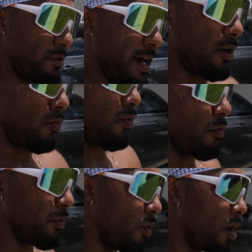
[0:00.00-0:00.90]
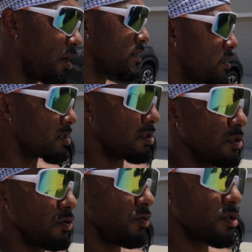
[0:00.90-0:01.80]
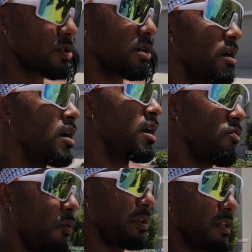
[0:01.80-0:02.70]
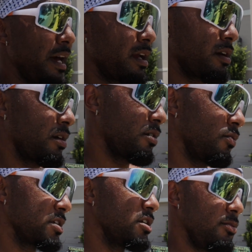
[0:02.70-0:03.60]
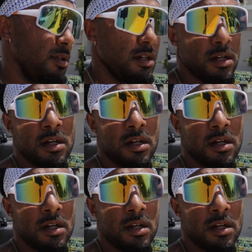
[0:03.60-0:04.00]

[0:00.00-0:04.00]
down what we want to use, what we like, what's going to be,